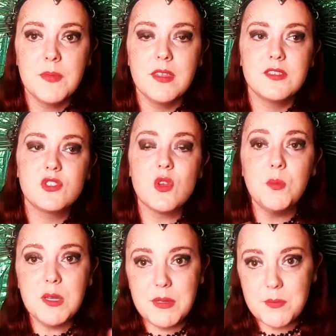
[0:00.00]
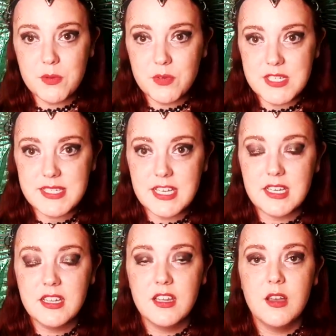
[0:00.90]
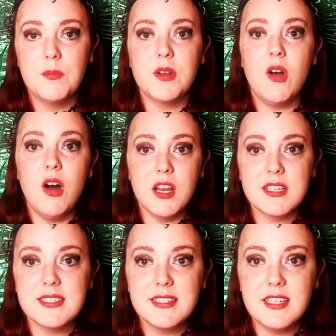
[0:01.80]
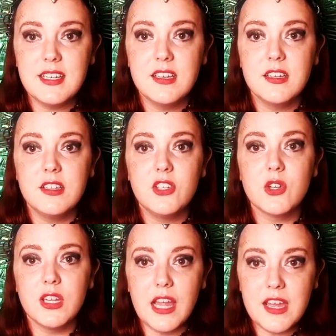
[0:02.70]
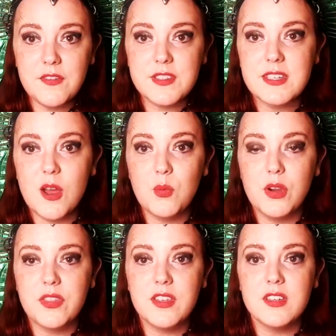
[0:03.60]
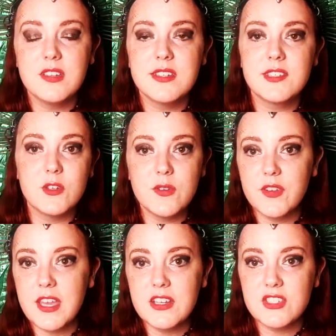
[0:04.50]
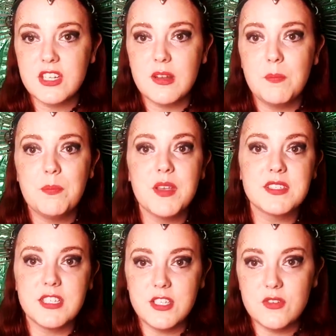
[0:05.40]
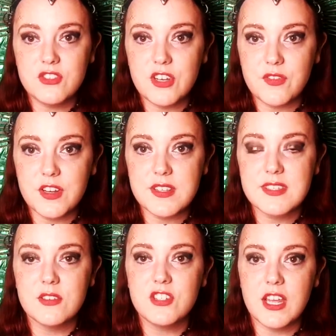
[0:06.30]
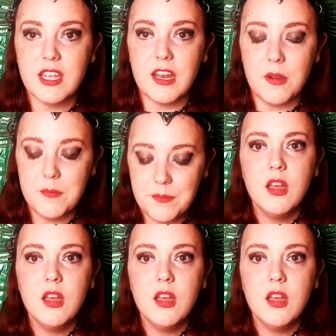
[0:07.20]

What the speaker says: So many people risk it, but honestly, your life is not worth it. Certification makes a huge difference, so check it out.